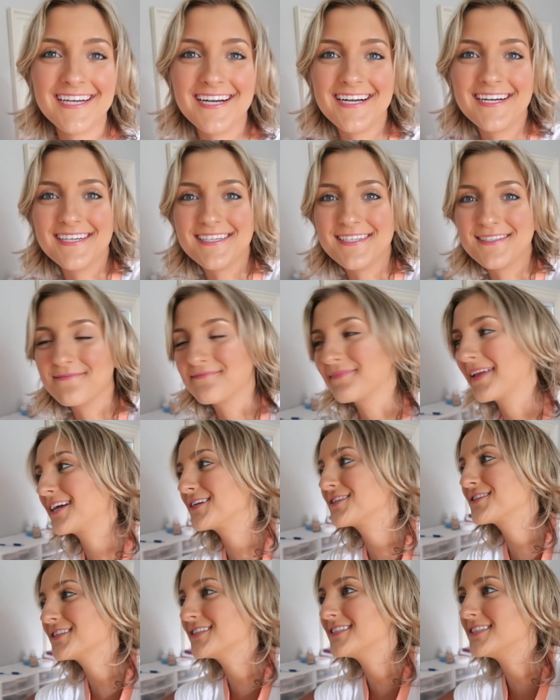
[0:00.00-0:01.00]
I
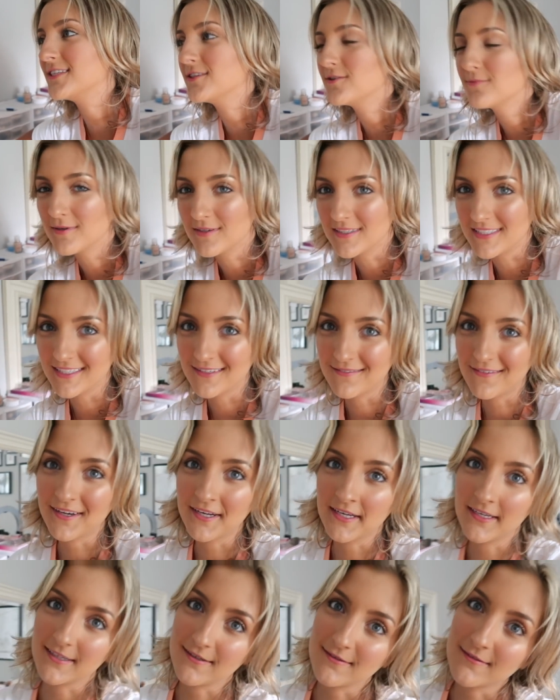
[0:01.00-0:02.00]
should do but didn't
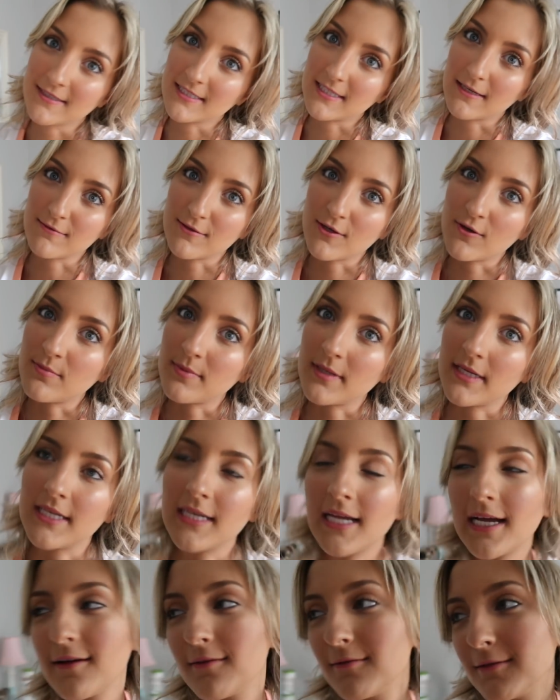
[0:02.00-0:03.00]
want to do because I was
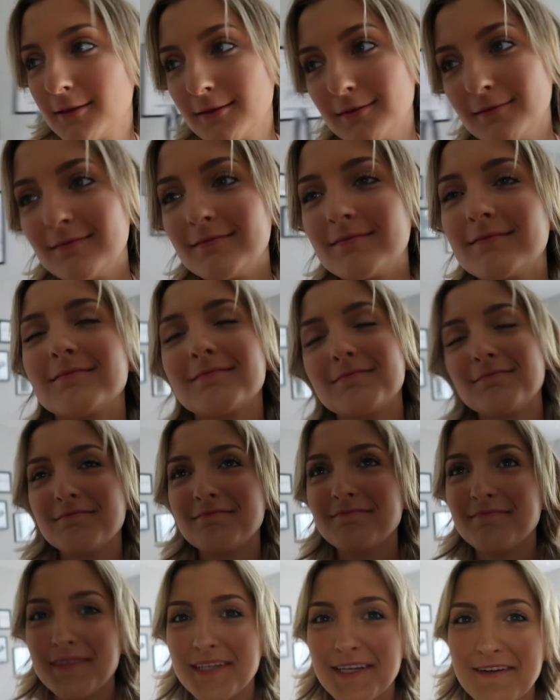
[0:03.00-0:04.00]
hoping I would
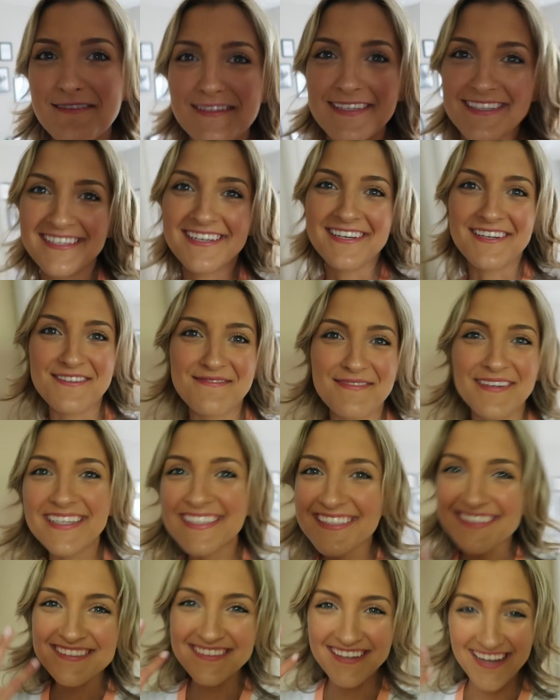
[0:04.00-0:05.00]
be going to dinner, but
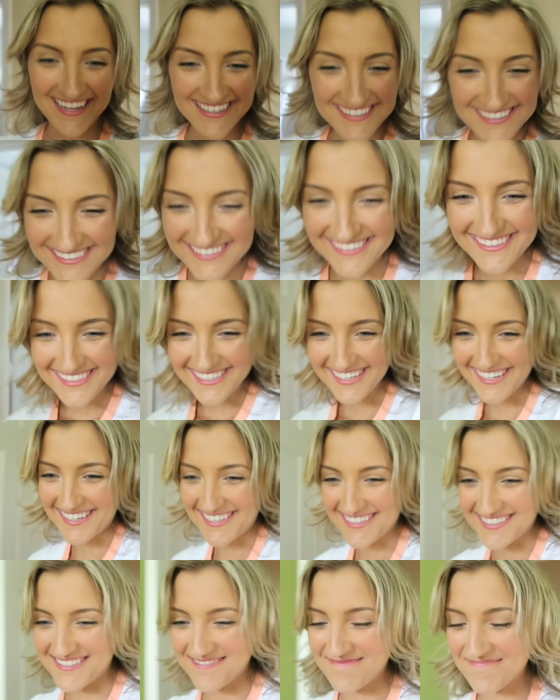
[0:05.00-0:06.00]
it's okay.
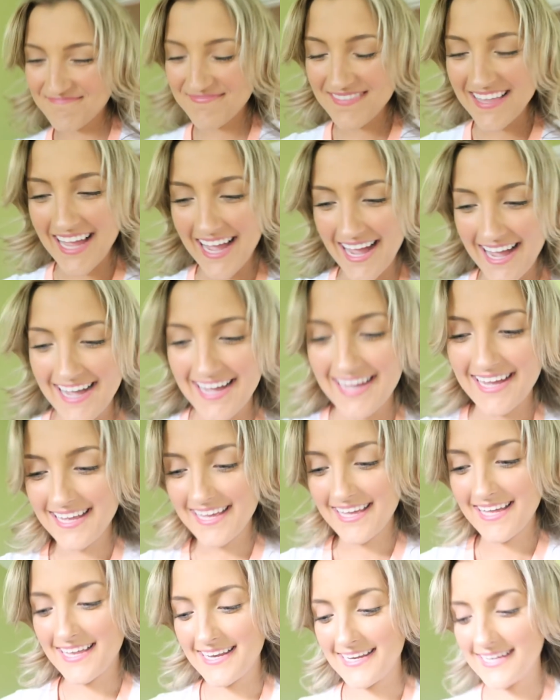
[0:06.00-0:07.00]

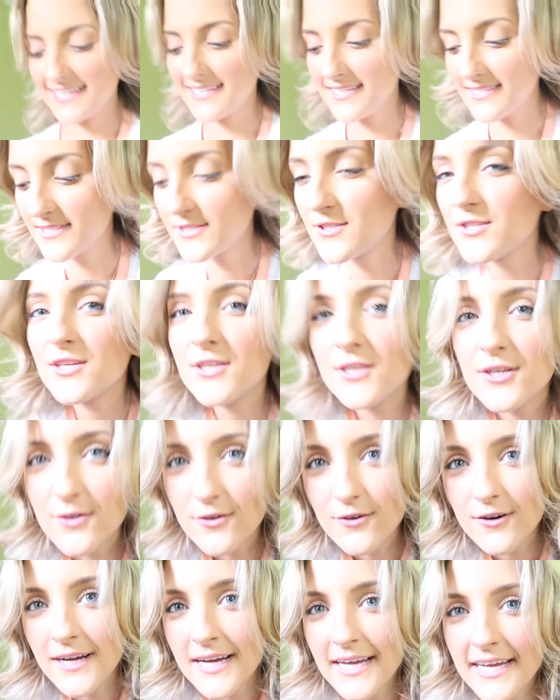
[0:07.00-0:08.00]
I need
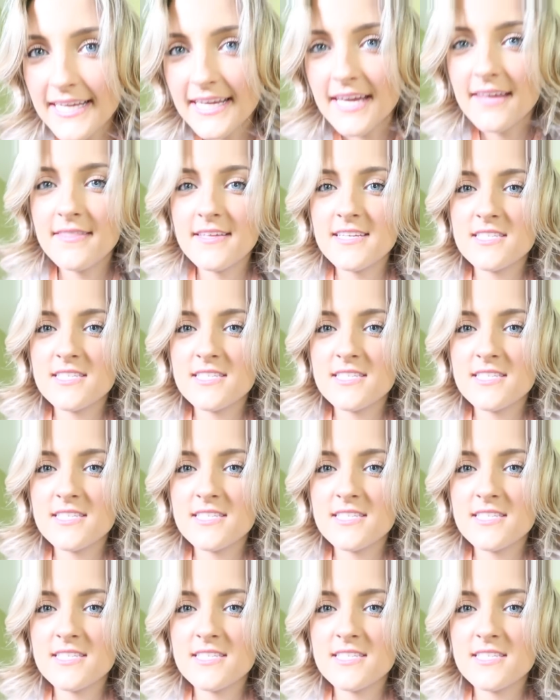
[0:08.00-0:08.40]
to get